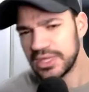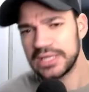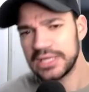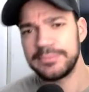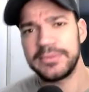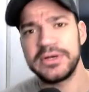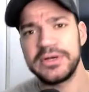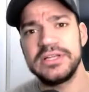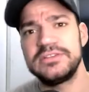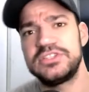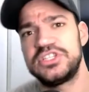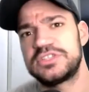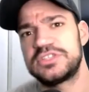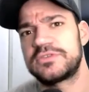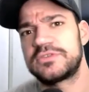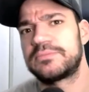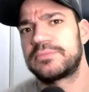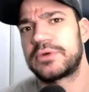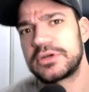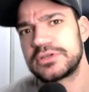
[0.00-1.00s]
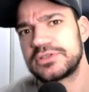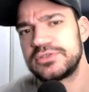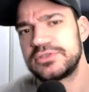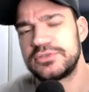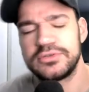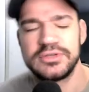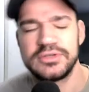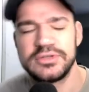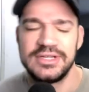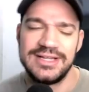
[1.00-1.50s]
but just for
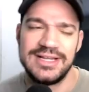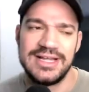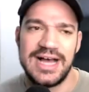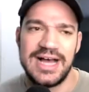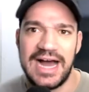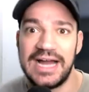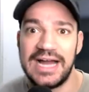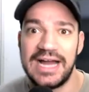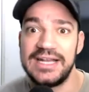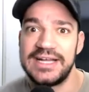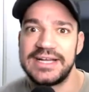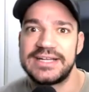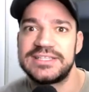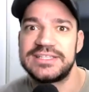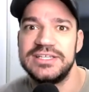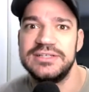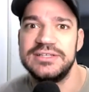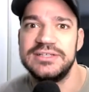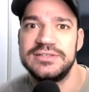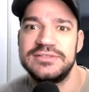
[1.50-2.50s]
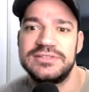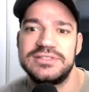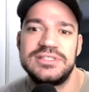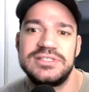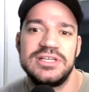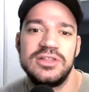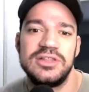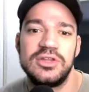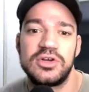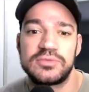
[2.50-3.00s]
personal, I like to
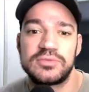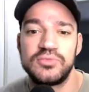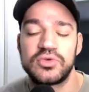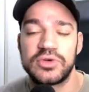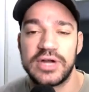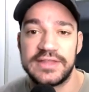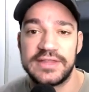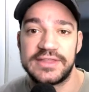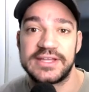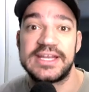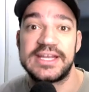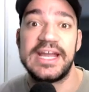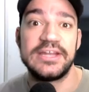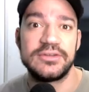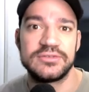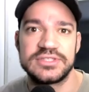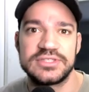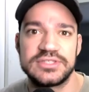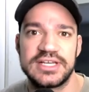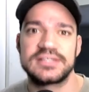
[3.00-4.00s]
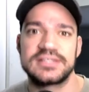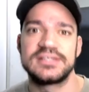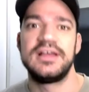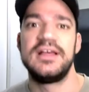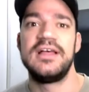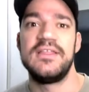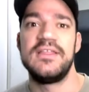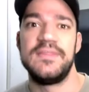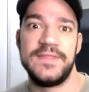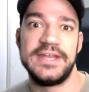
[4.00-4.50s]
look more at the candlesticks
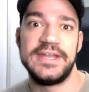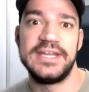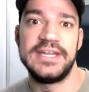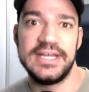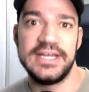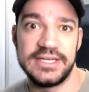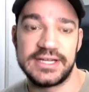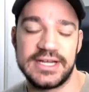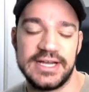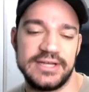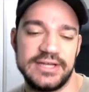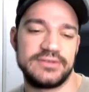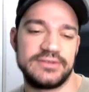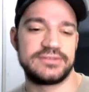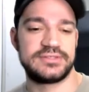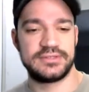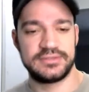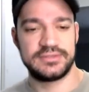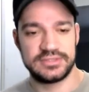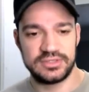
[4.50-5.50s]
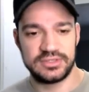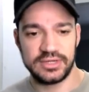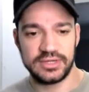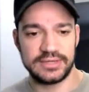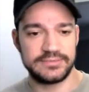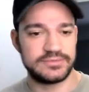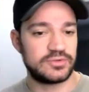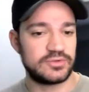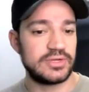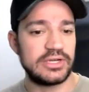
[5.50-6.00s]
than the indicators. So okay,
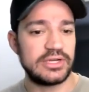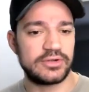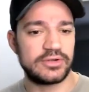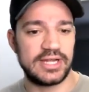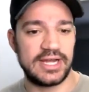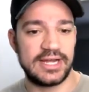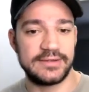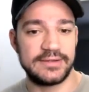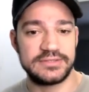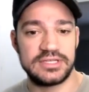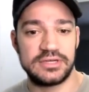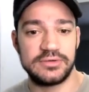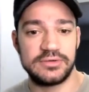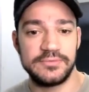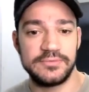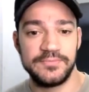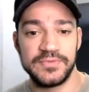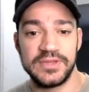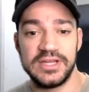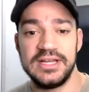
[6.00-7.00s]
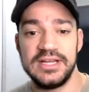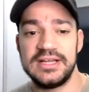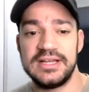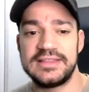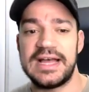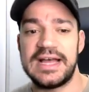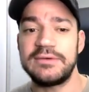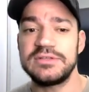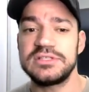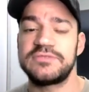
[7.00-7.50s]
so I'm gonna hit OK. So
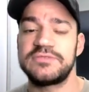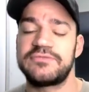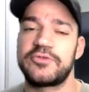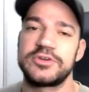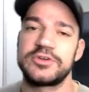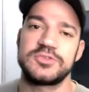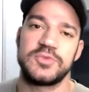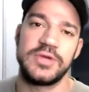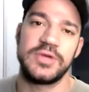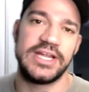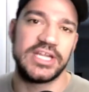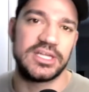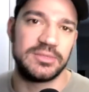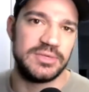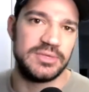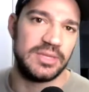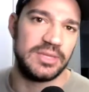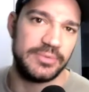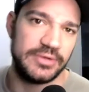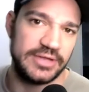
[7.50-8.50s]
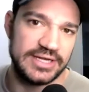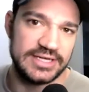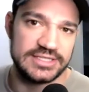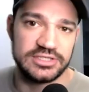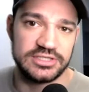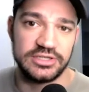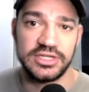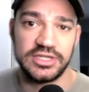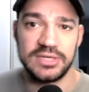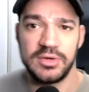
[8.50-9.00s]
that was the first way that you can manipulate it. So
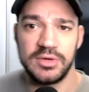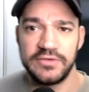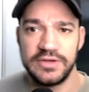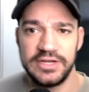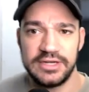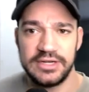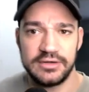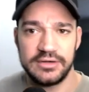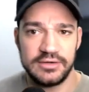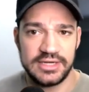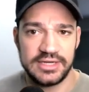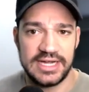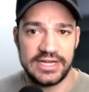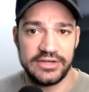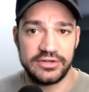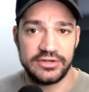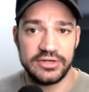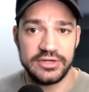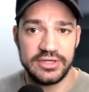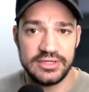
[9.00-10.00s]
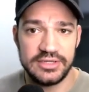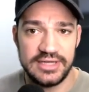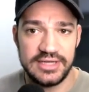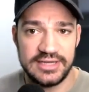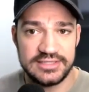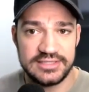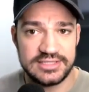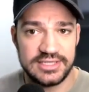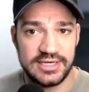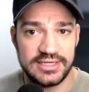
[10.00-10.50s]
you can come over here again. You go to
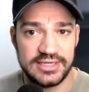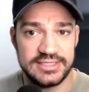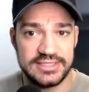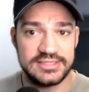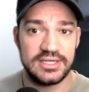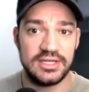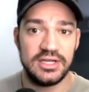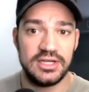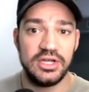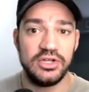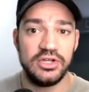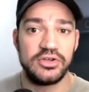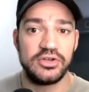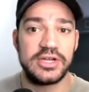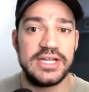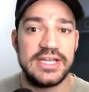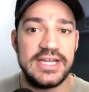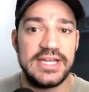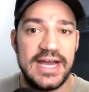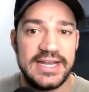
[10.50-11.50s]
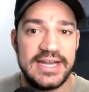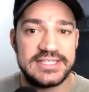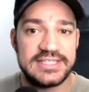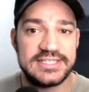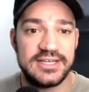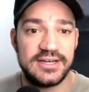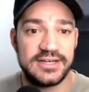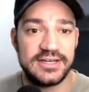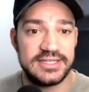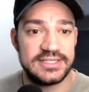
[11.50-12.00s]
studies. You can hit edit
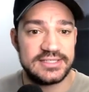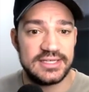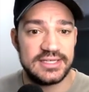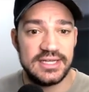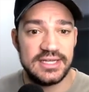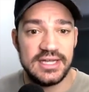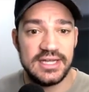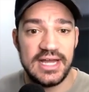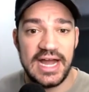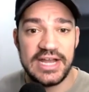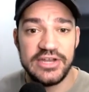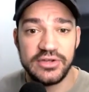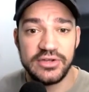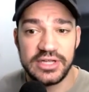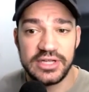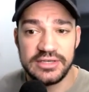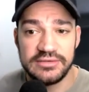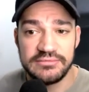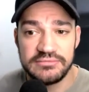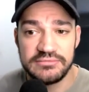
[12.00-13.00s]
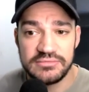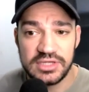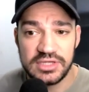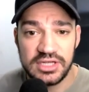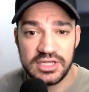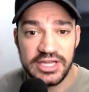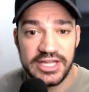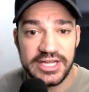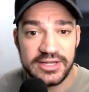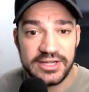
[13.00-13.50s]
studies, and you can
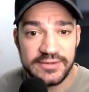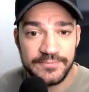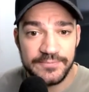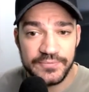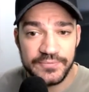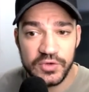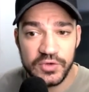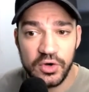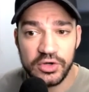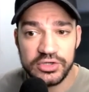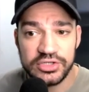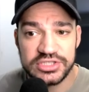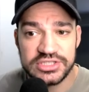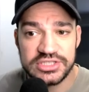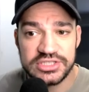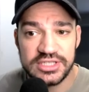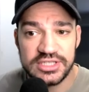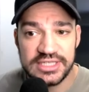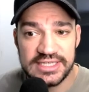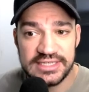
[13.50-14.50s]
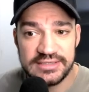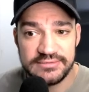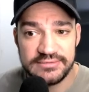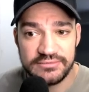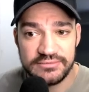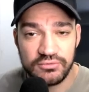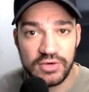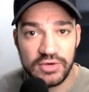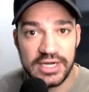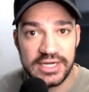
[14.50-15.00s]
click on your study
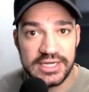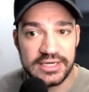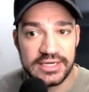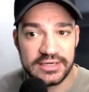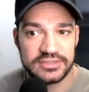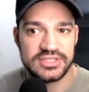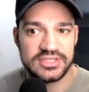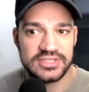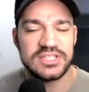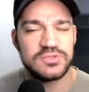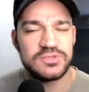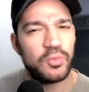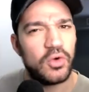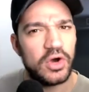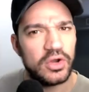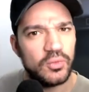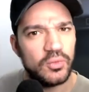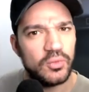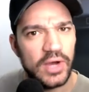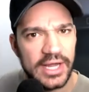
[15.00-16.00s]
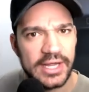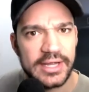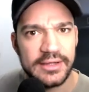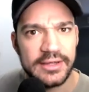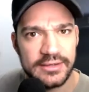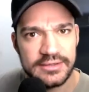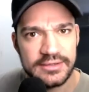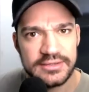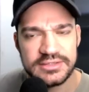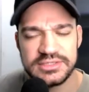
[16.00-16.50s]
right here. So that's one way
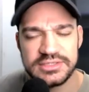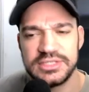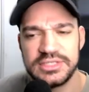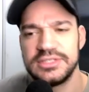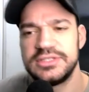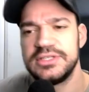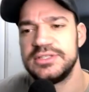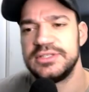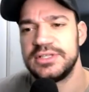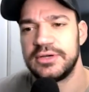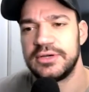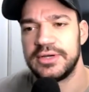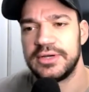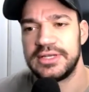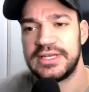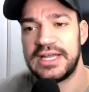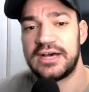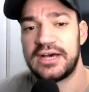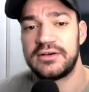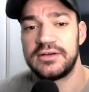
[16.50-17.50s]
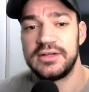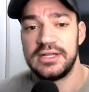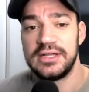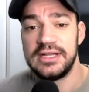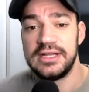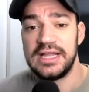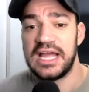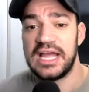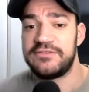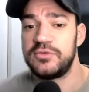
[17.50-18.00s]
to do it. Now,
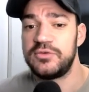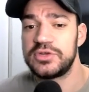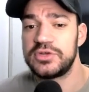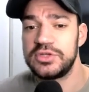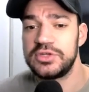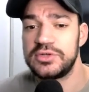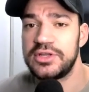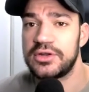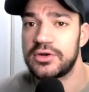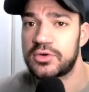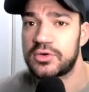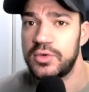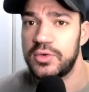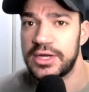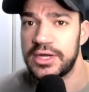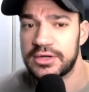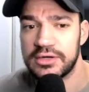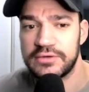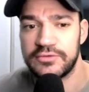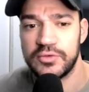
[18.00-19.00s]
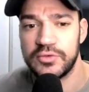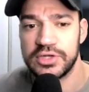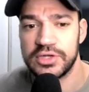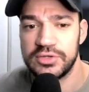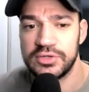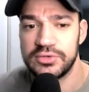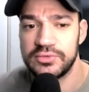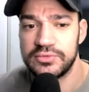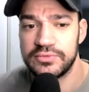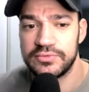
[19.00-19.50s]
if you want to do it a little quicker, if you want to
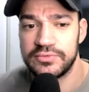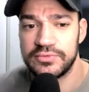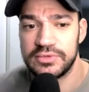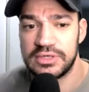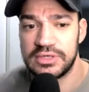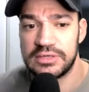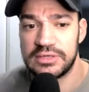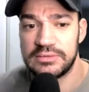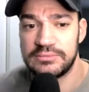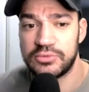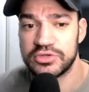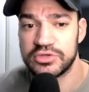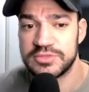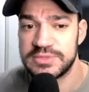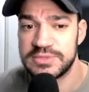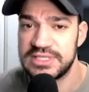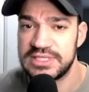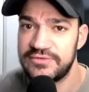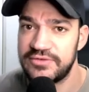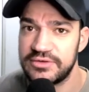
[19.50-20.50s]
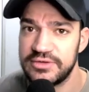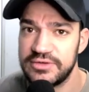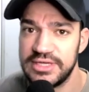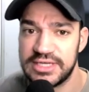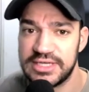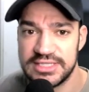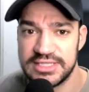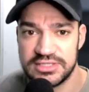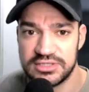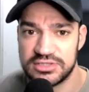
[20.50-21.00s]
do more specifically,
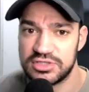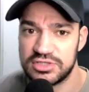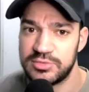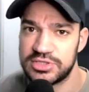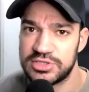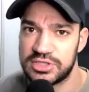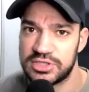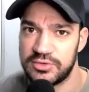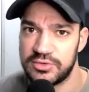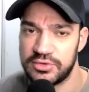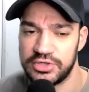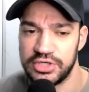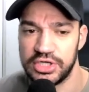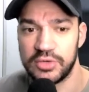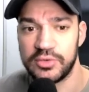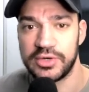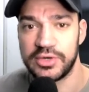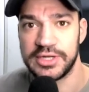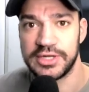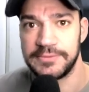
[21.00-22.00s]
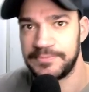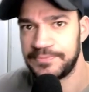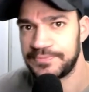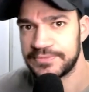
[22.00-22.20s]
because there's so much going on, you don't want to